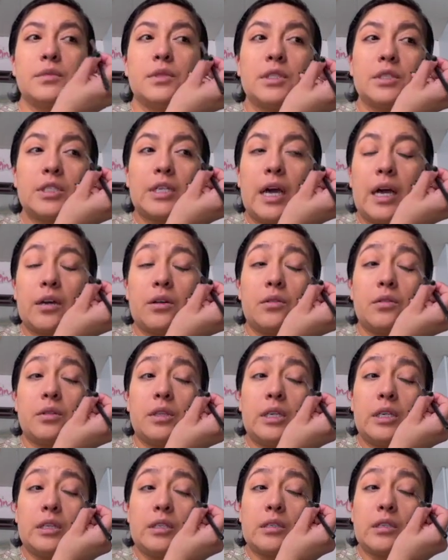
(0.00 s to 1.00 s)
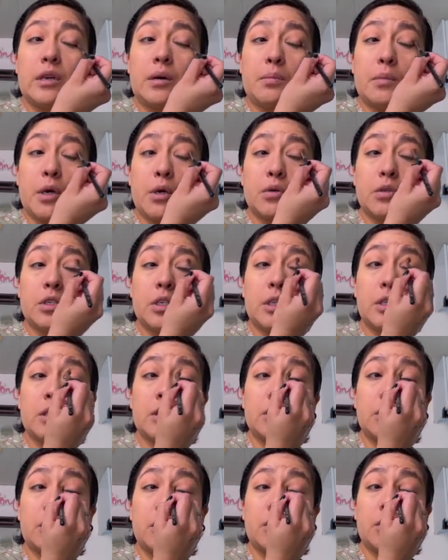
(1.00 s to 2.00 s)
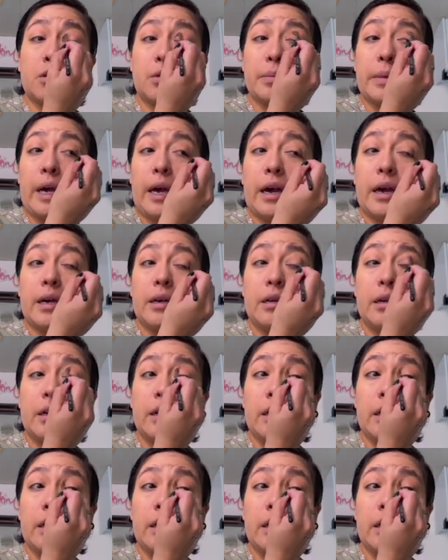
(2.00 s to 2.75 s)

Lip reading: tackle these emotions, good or bad.